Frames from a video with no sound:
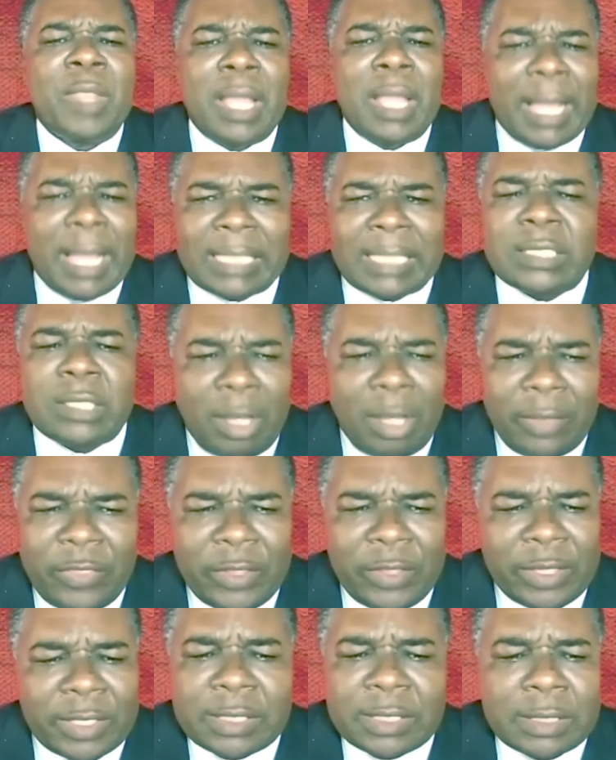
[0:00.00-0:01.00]
as
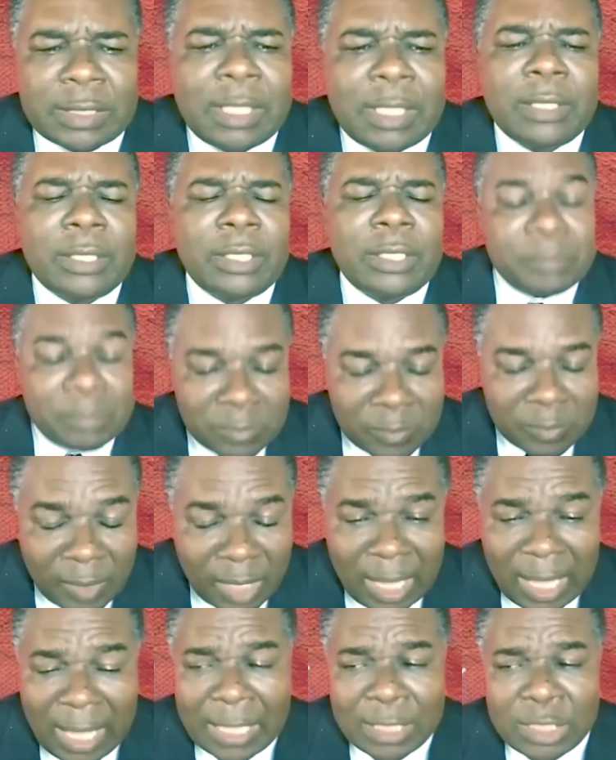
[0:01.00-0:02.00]
others. You
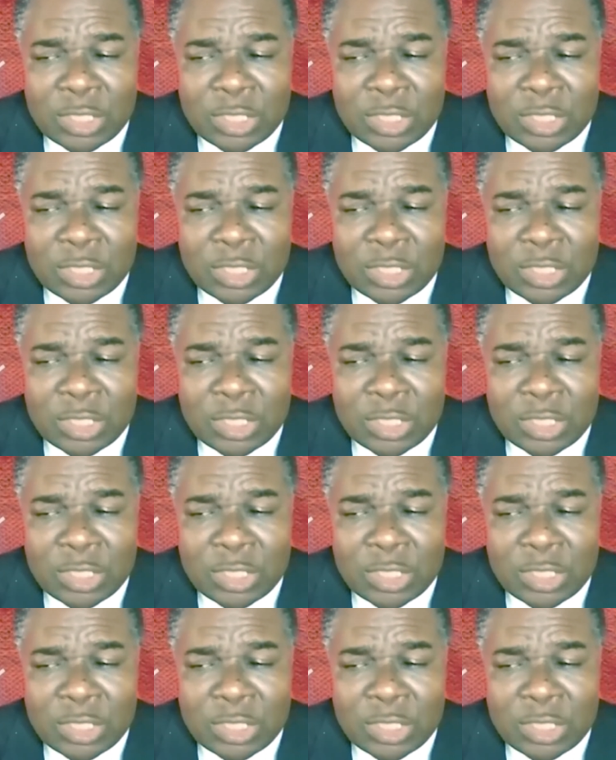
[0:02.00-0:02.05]
know?